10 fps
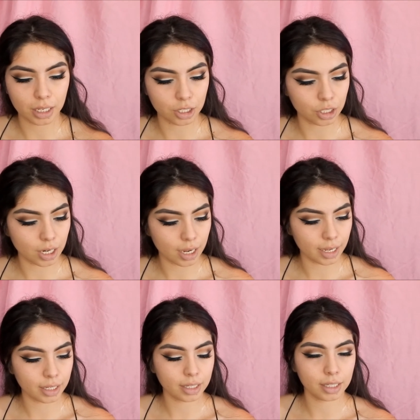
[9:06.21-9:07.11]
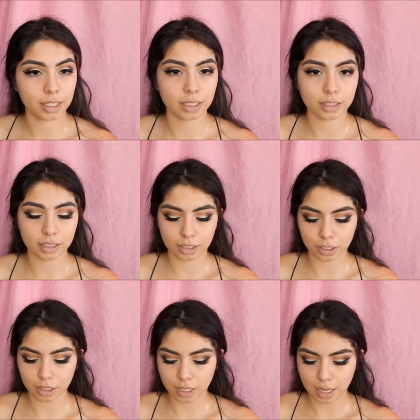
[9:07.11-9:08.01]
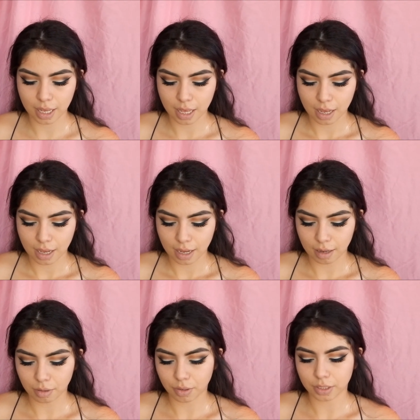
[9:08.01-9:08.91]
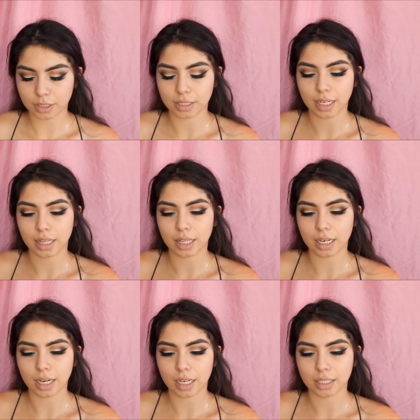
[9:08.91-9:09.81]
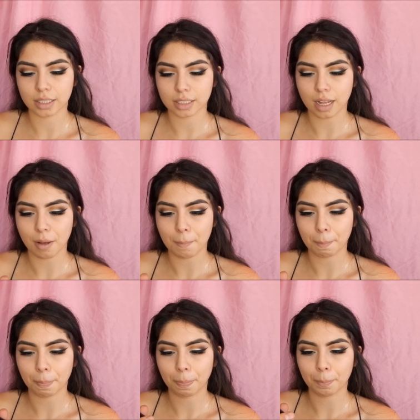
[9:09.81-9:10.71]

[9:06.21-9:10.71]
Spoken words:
Under eye concealer, I'm going to take the NYX